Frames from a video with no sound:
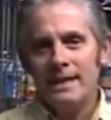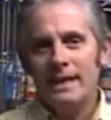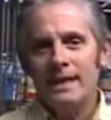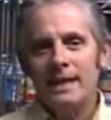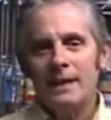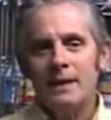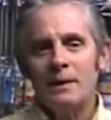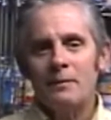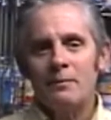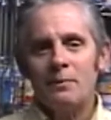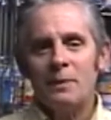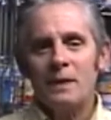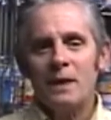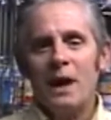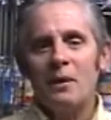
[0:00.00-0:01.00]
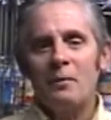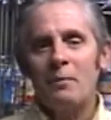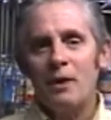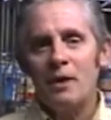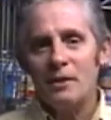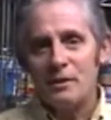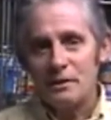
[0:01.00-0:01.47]
our
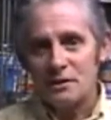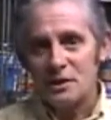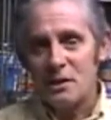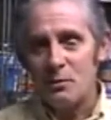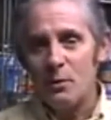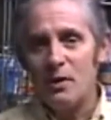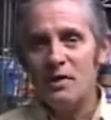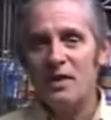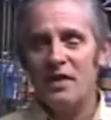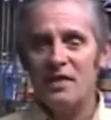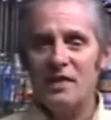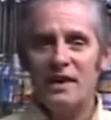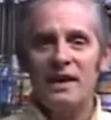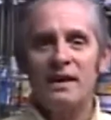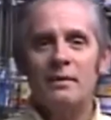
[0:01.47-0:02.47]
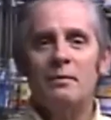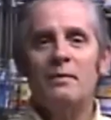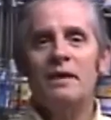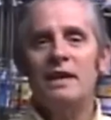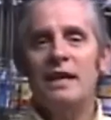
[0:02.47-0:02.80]
partnership with them